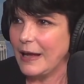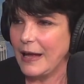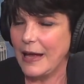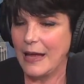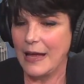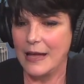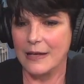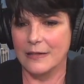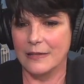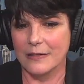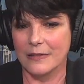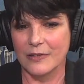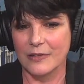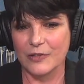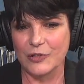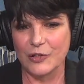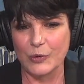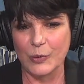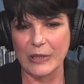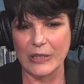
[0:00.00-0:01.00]

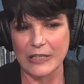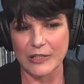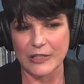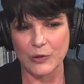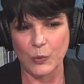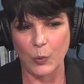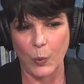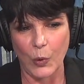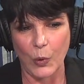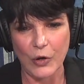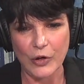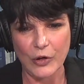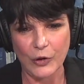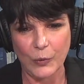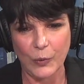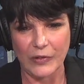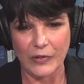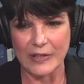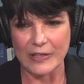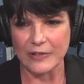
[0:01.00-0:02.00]
and doing this
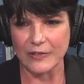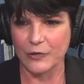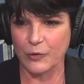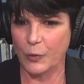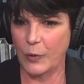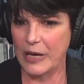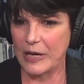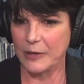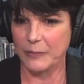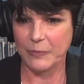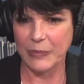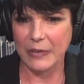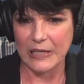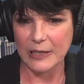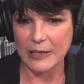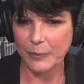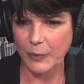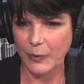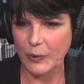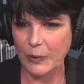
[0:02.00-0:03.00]
work with these great
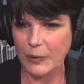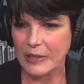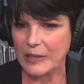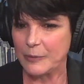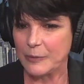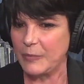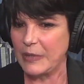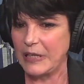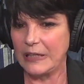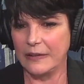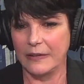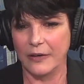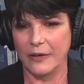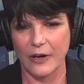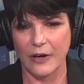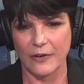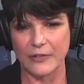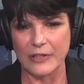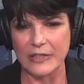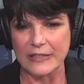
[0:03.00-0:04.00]
people, and being
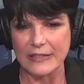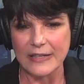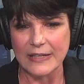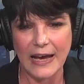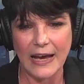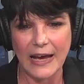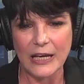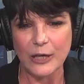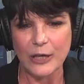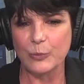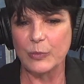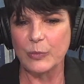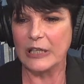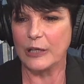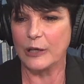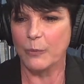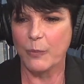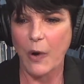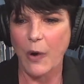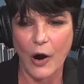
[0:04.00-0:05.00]
there every day, and
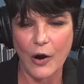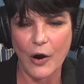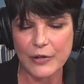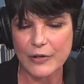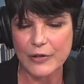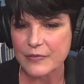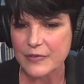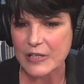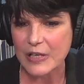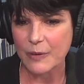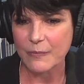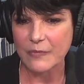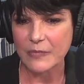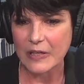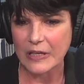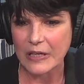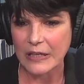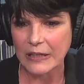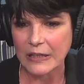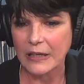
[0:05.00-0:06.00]
being a part of
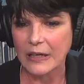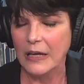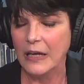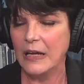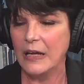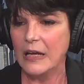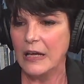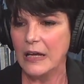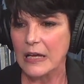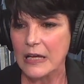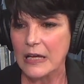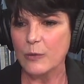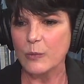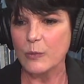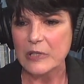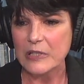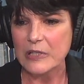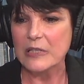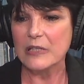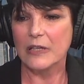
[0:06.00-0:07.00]
something. It
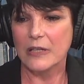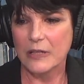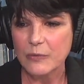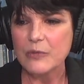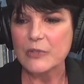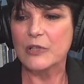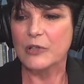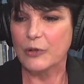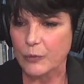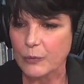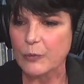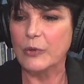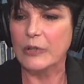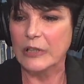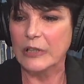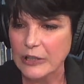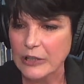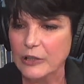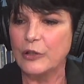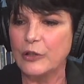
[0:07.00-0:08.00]
was a
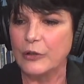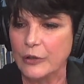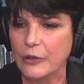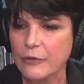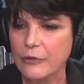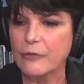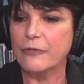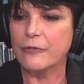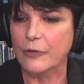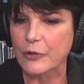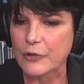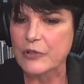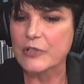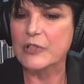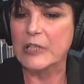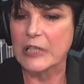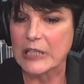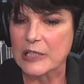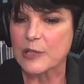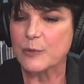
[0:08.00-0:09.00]
really good
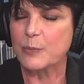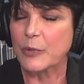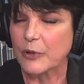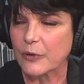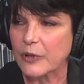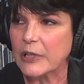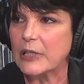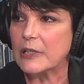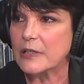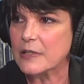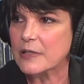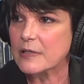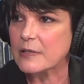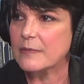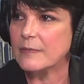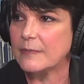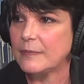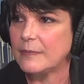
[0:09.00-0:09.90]
first experience.